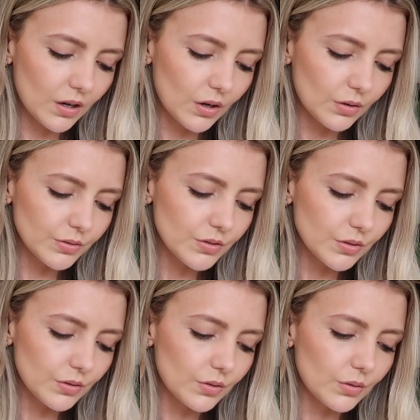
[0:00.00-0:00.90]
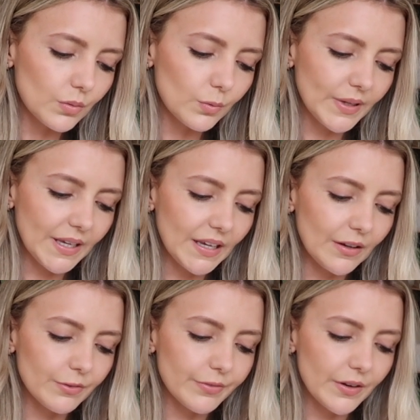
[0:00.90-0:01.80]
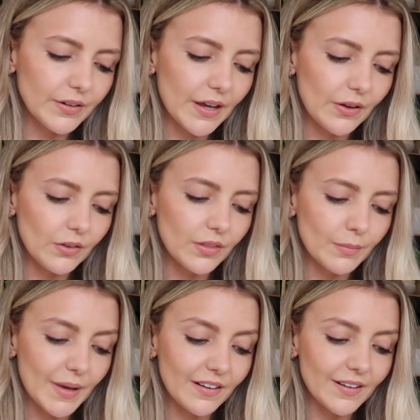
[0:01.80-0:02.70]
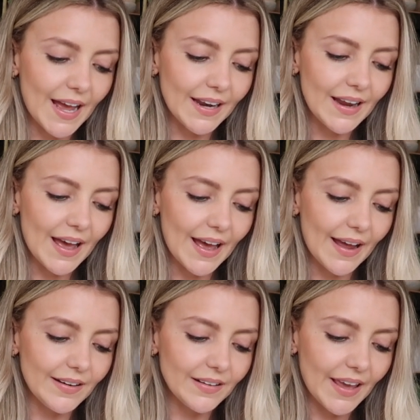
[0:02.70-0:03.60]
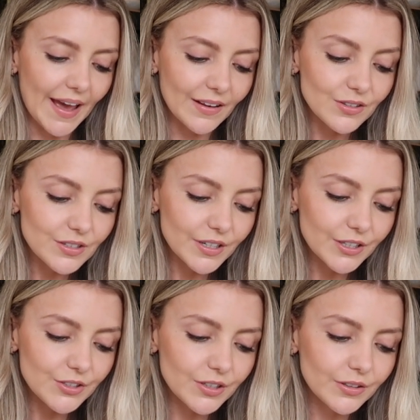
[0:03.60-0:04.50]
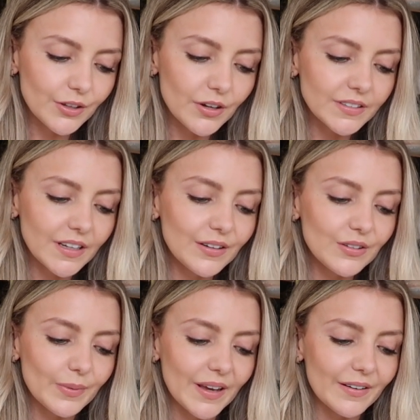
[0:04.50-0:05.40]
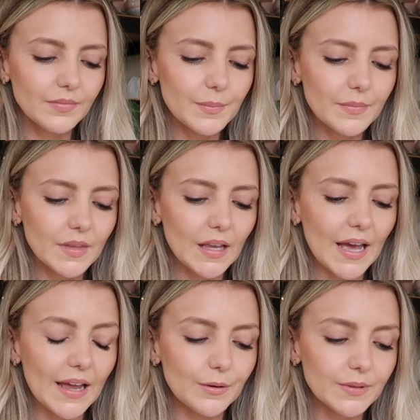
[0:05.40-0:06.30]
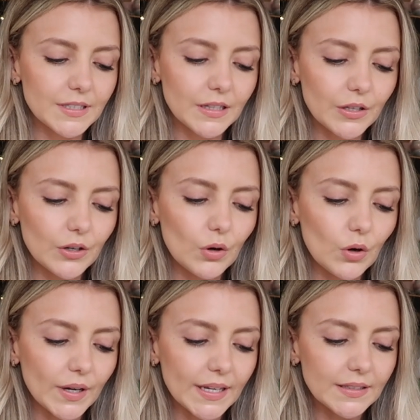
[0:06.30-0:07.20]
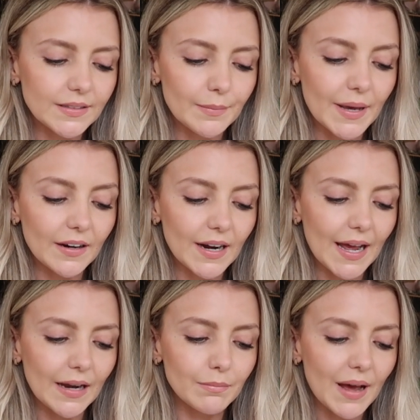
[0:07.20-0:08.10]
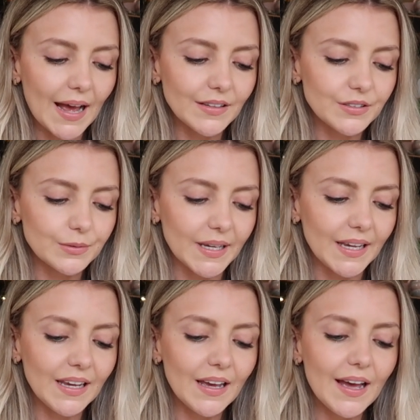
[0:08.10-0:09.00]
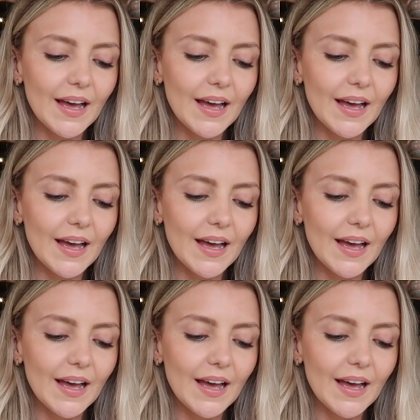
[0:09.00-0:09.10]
also we found out that my gran had cancer during lockdown as well. And it was in the August that my gran passed away.